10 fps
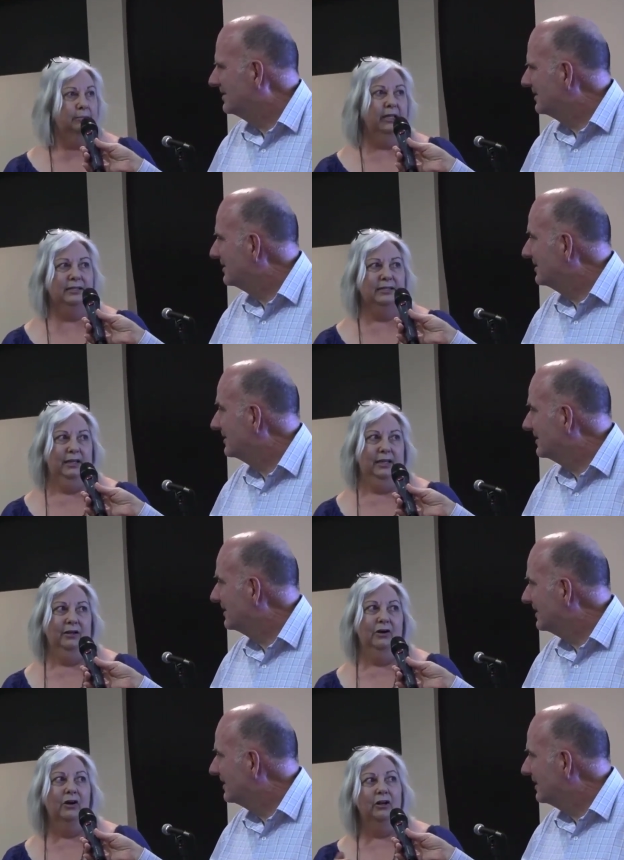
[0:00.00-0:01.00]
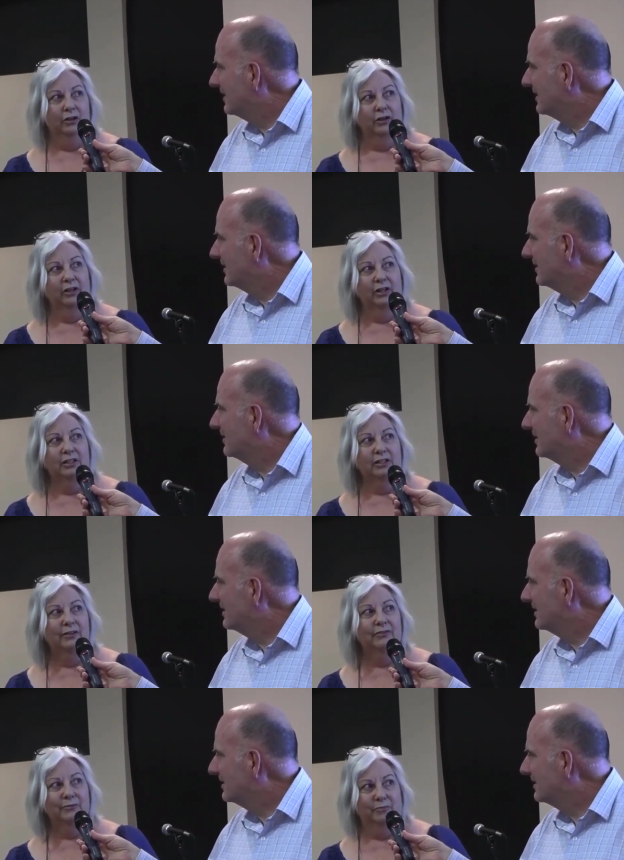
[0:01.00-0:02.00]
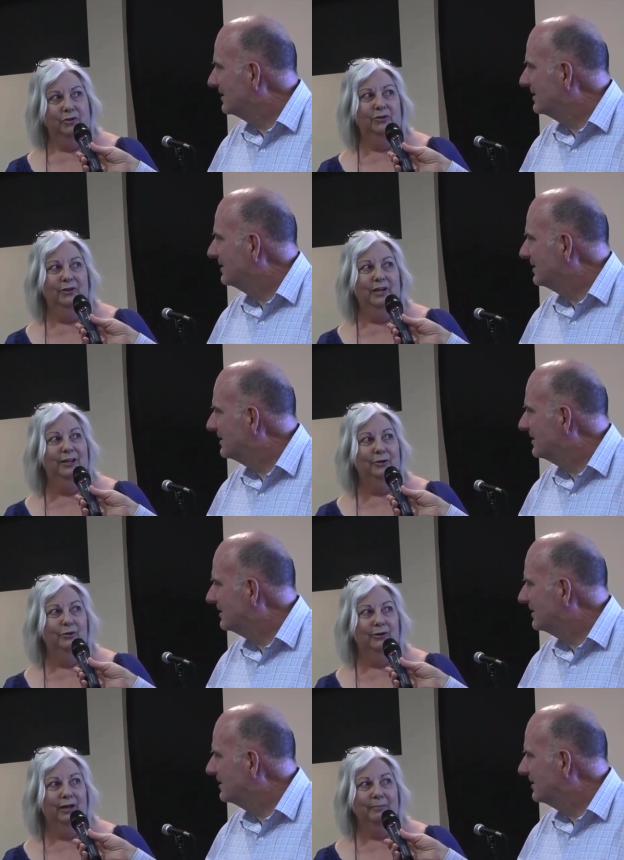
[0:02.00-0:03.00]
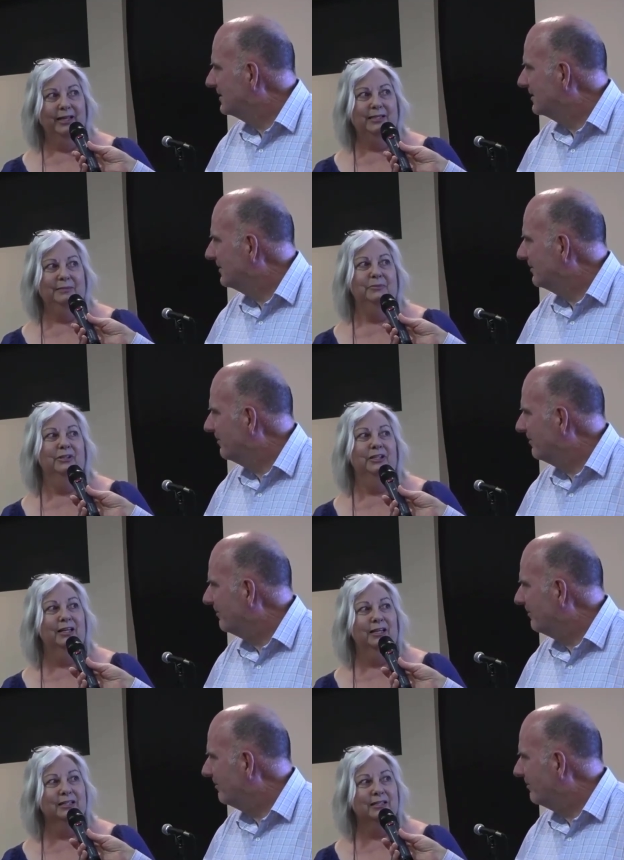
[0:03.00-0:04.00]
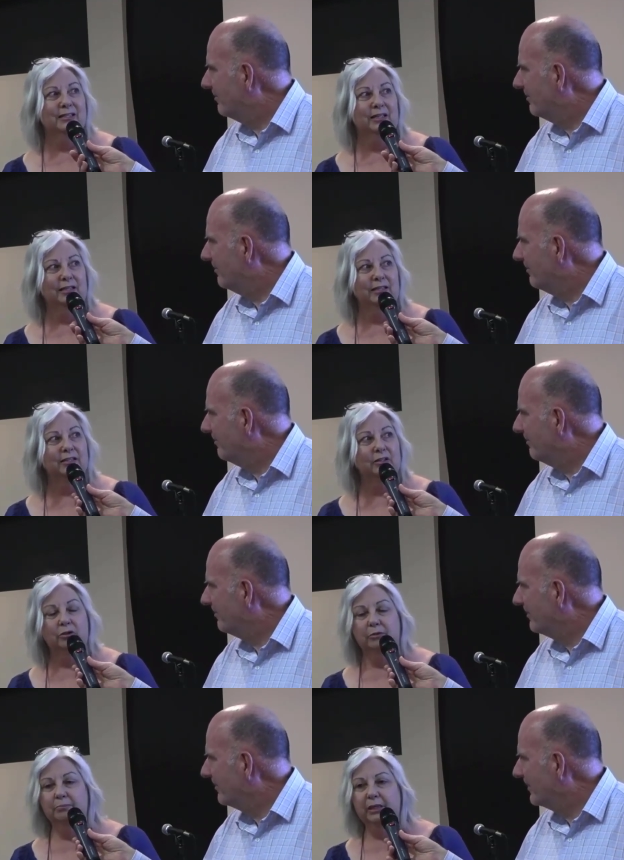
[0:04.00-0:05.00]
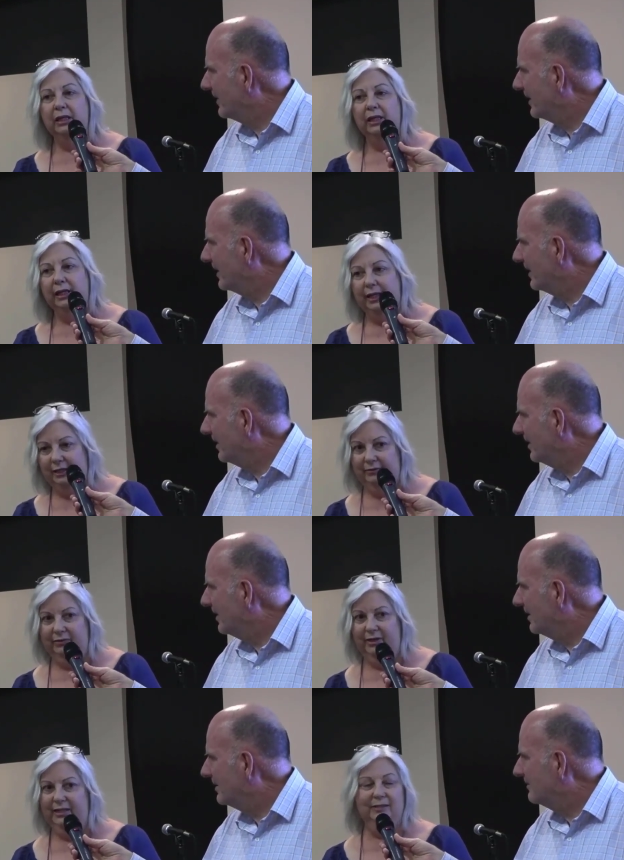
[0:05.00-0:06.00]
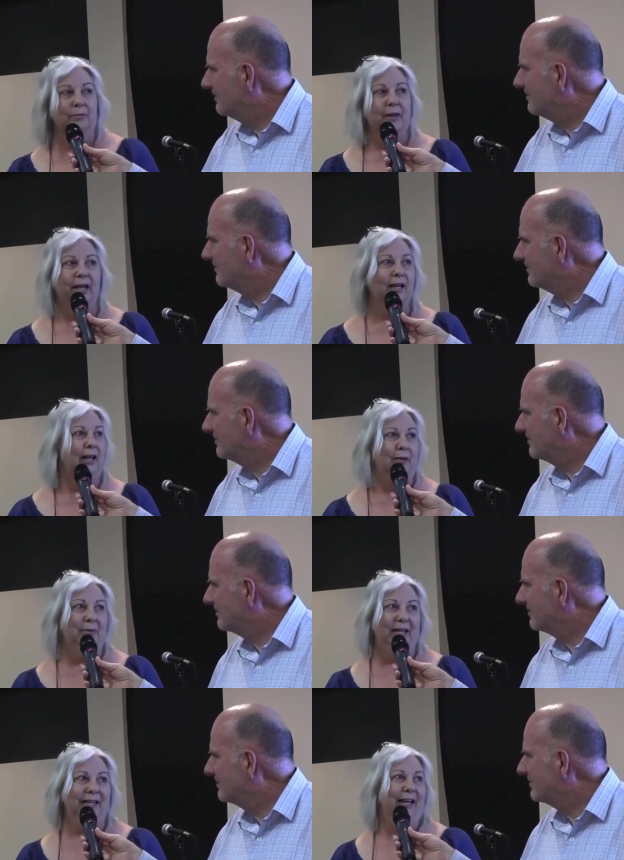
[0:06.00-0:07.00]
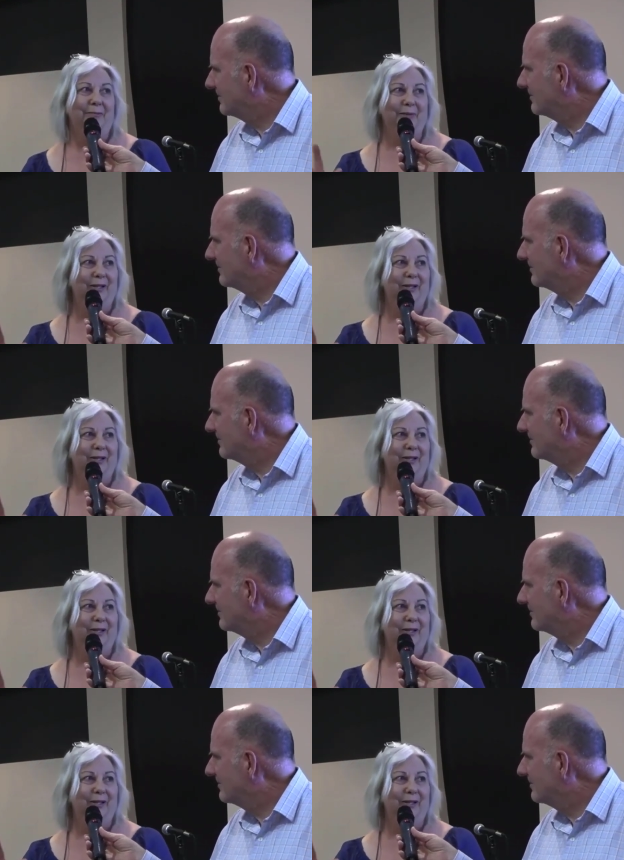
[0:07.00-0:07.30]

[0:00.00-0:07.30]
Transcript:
Speaker 1: biggest thing I learned from you and your amazing podcasts is to believe. It's not about claiming and naming